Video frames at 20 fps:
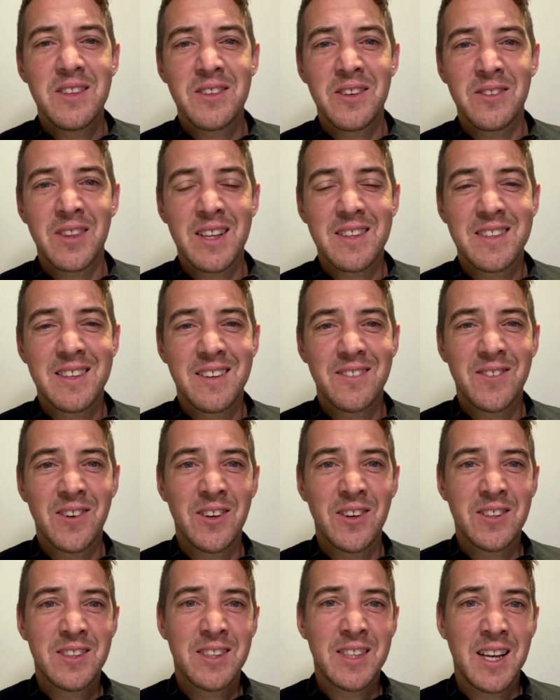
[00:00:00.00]
So that's it
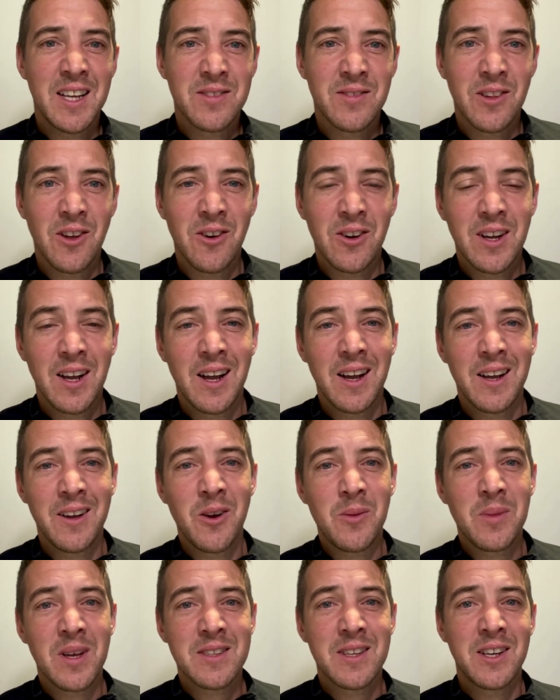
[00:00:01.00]
for today's vlog. I
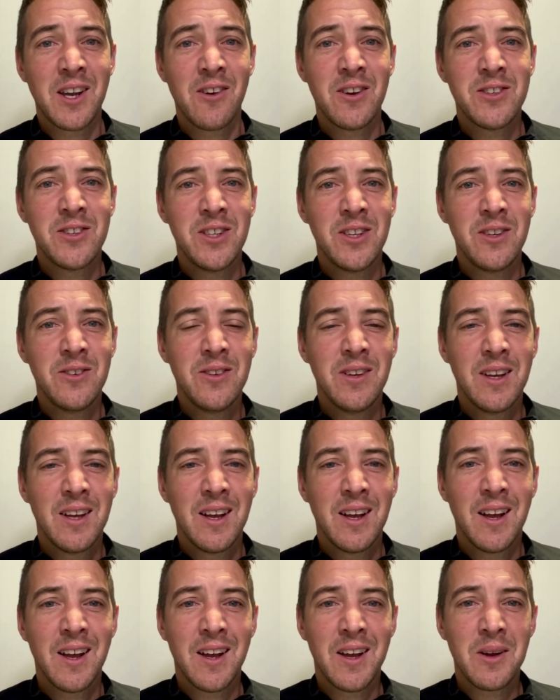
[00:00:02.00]
hope that's encouraged you
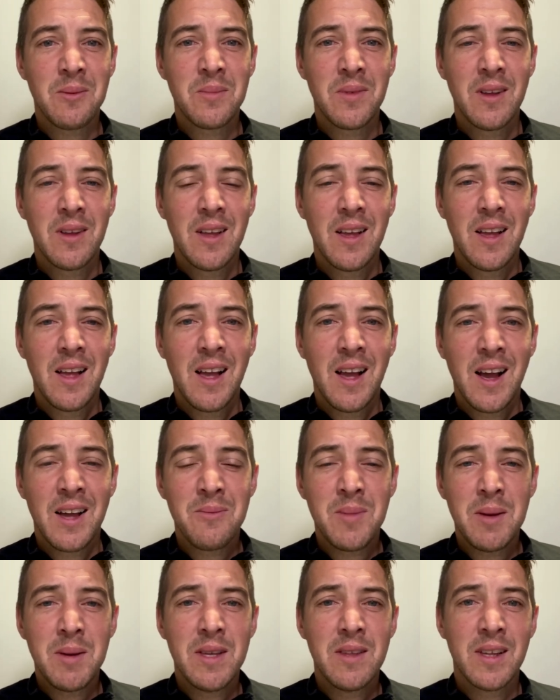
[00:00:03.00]
um,
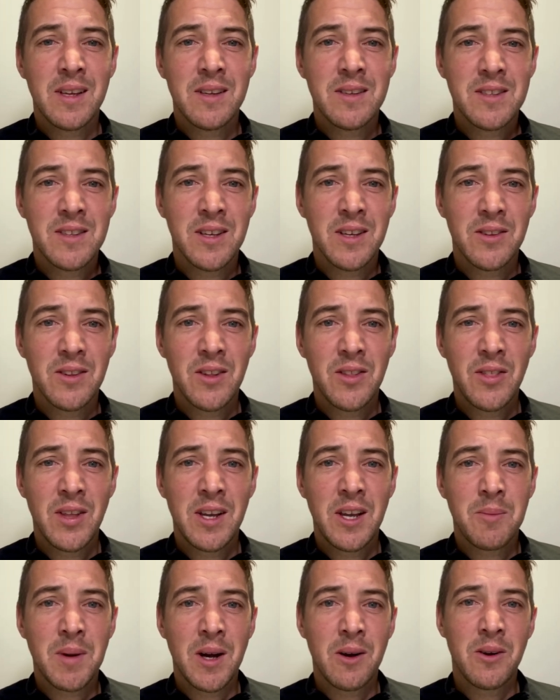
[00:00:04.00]
and maybe things to
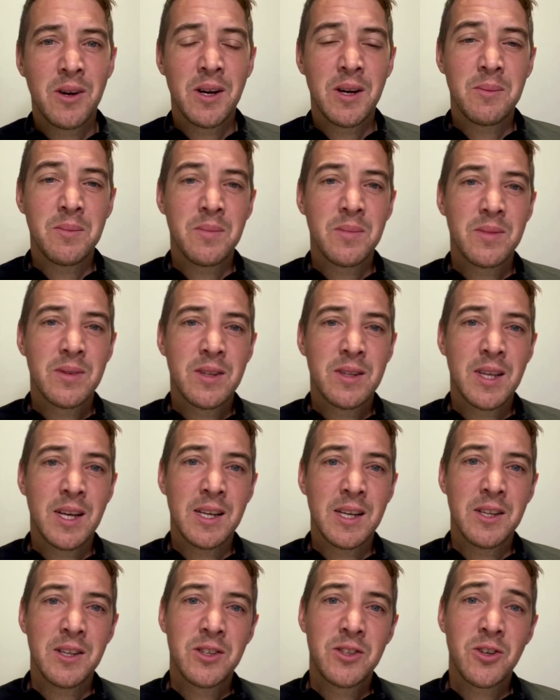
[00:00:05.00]
think about um,
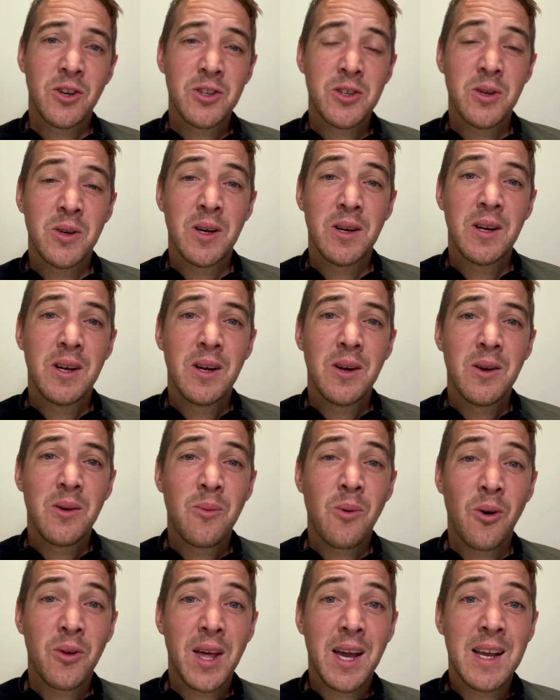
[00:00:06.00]
today. Joshua
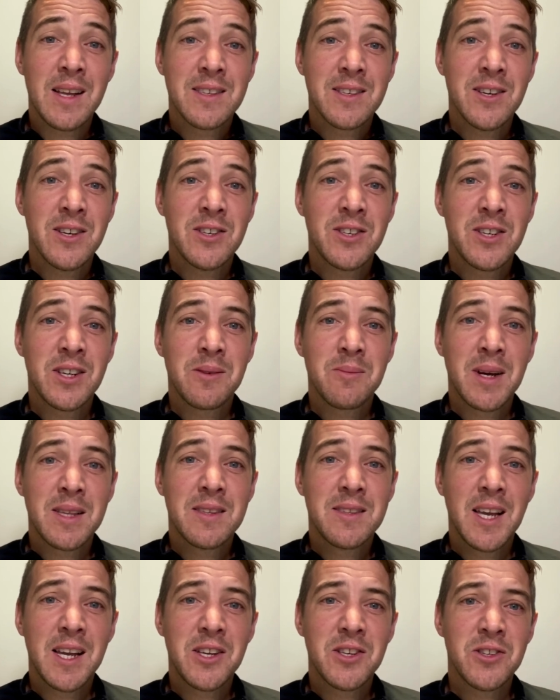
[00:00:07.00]
1.8, urging
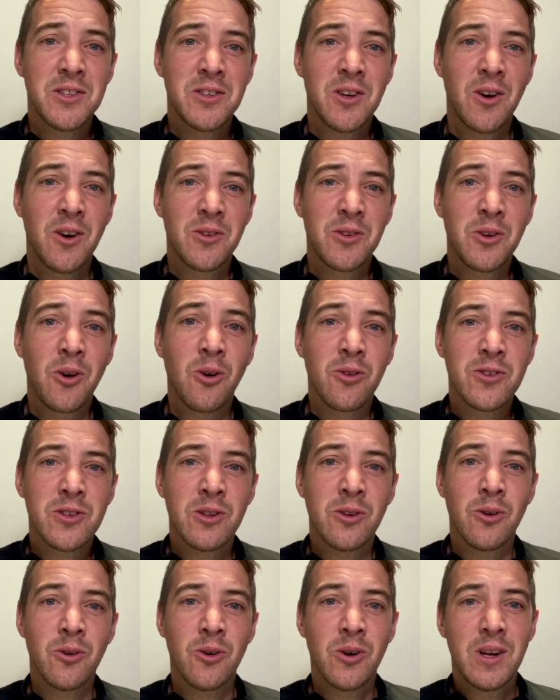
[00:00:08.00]
meditation on
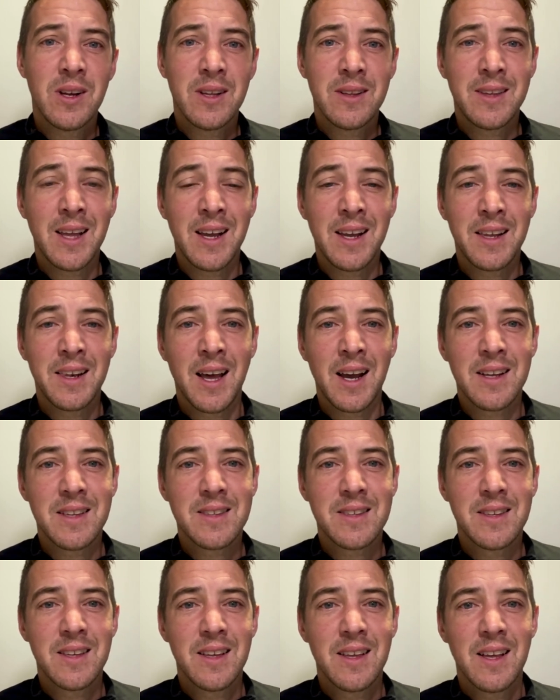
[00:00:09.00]
God's law day and
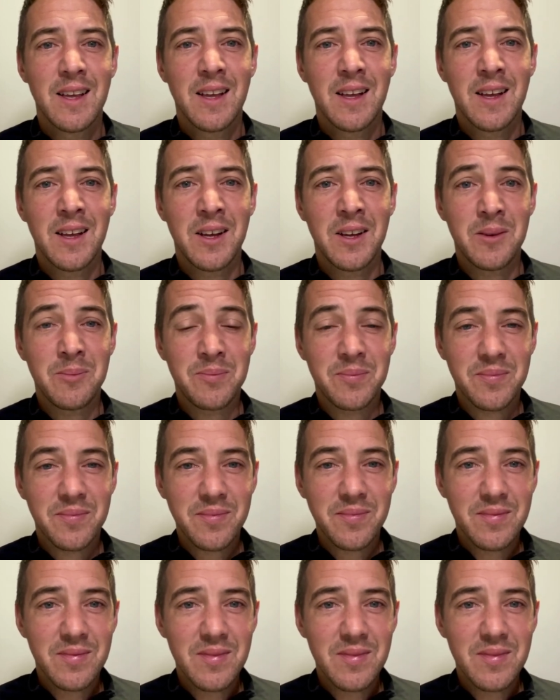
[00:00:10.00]
night. Um,